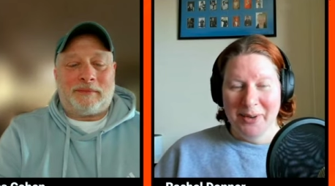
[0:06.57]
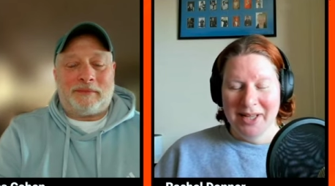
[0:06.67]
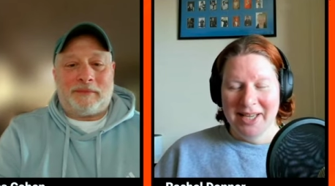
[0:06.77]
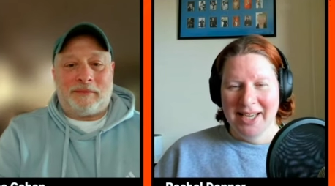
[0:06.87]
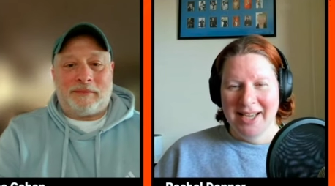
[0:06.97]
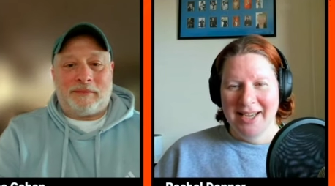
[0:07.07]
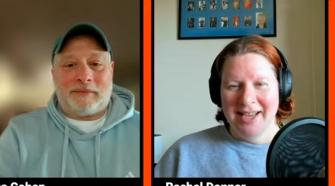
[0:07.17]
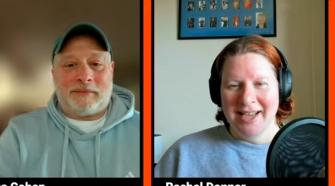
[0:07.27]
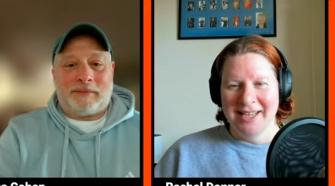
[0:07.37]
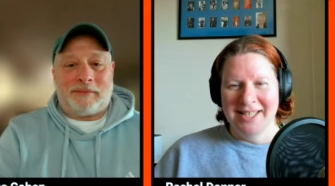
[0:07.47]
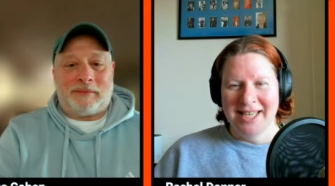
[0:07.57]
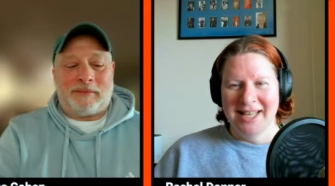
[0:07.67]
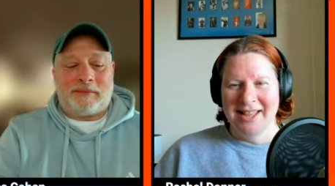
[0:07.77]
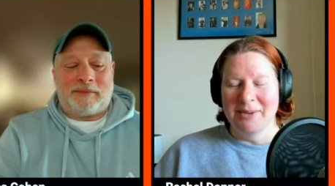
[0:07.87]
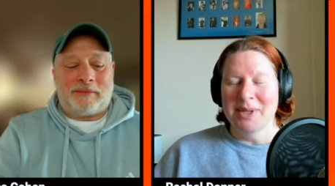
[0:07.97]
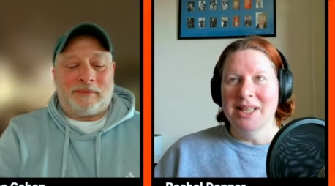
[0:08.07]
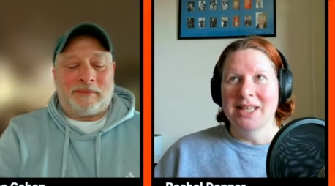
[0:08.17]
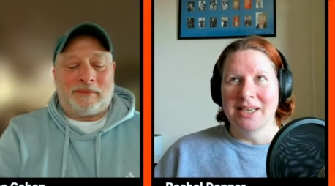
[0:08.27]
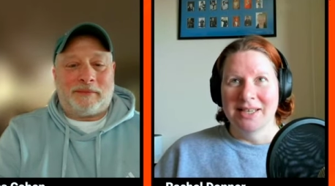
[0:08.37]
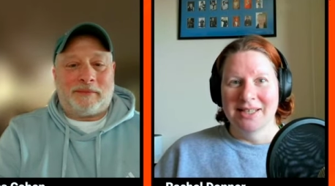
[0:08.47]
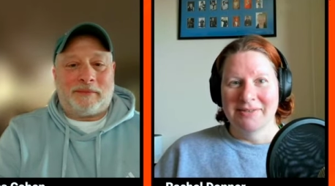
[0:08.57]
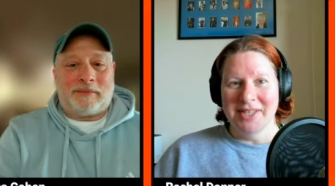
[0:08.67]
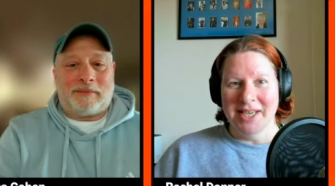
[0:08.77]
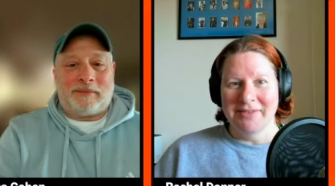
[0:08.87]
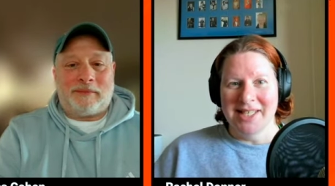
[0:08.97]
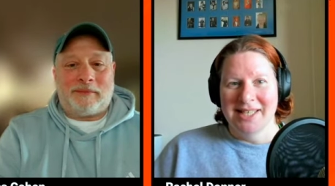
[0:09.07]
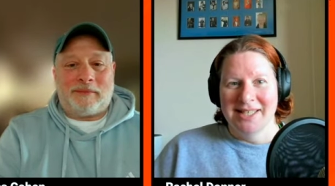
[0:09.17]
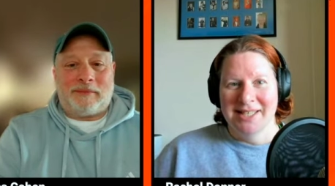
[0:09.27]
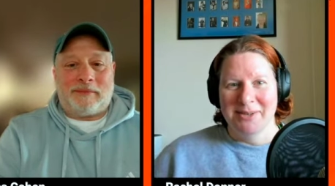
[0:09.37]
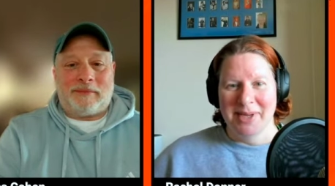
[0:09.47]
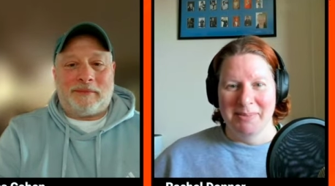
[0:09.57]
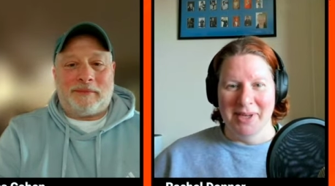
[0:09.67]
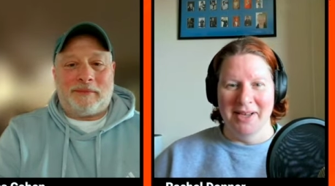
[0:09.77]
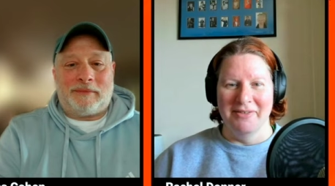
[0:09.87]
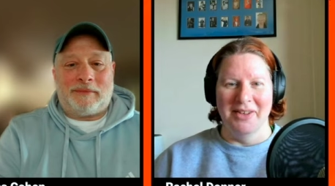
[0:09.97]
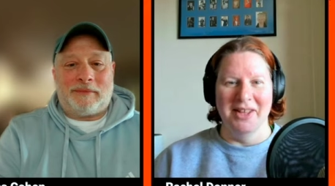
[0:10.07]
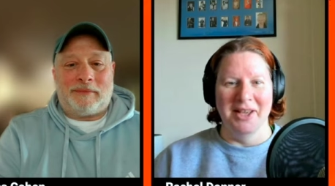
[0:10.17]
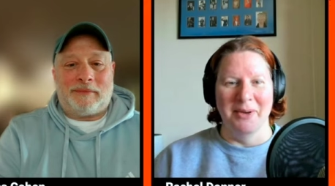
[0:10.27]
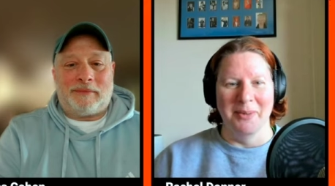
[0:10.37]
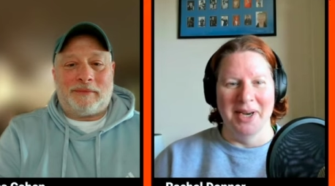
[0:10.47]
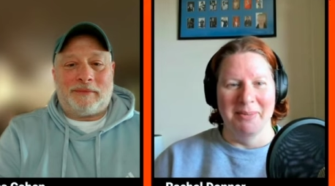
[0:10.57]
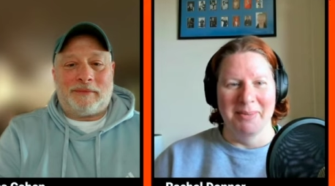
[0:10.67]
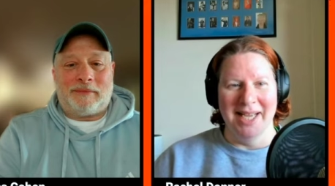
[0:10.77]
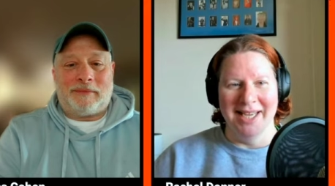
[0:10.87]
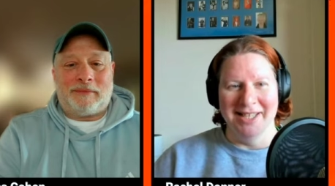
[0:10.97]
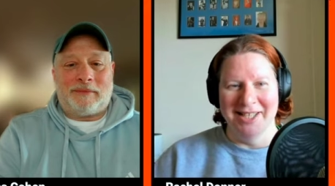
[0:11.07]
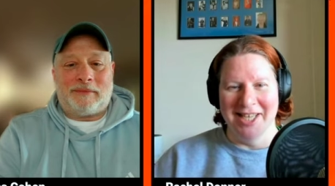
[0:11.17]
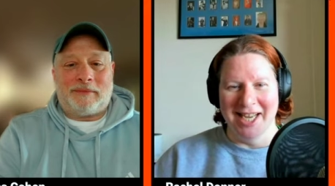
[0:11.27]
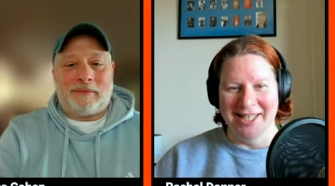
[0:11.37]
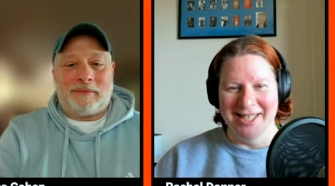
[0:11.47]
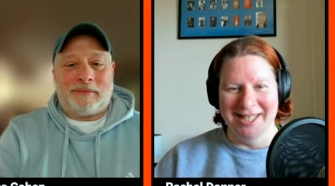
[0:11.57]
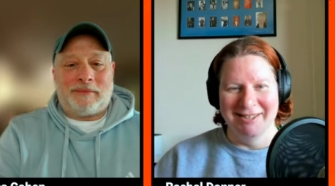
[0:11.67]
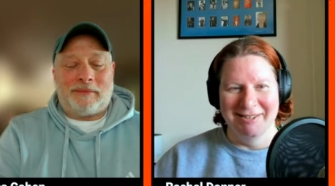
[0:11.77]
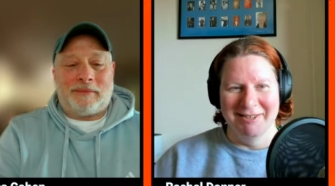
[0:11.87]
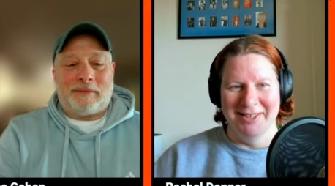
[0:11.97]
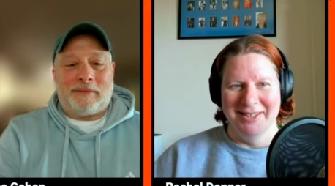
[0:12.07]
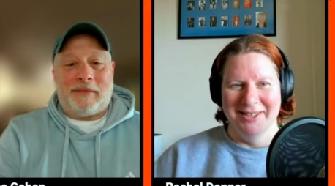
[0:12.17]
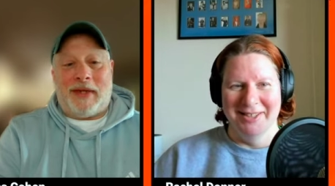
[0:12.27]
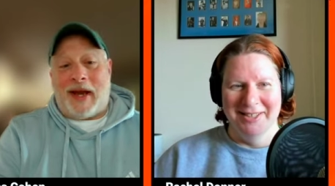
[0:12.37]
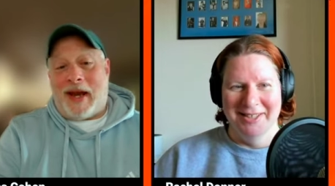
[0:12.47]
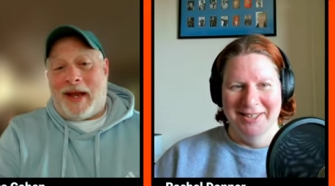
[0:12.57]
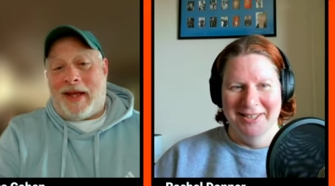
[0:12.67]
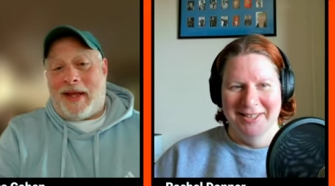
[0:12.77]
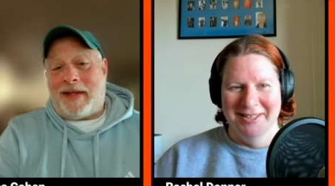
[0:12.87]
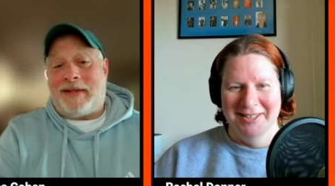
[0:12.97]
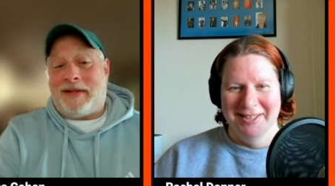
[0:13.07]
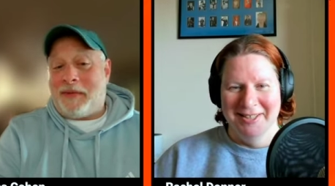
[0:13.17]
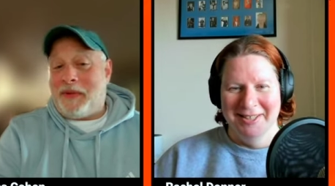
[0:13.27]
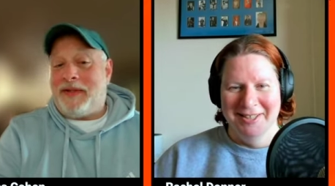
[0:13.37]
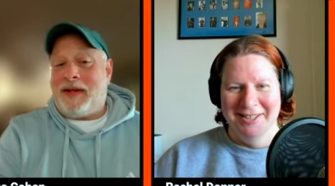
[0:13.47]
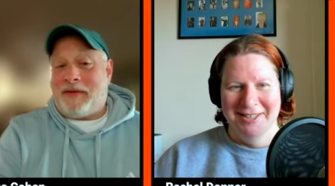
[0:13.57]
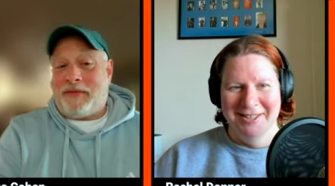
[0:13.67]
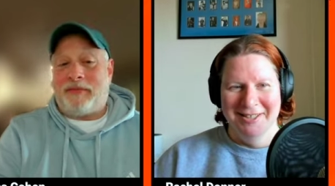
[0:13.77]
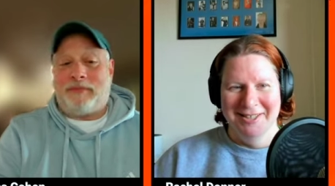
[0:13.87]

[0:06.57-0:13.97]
Speaker 1: quality content that would love to have a season sweep of the Winnipeg Jets.
Speaker 2: Yeah, it's going to be tough.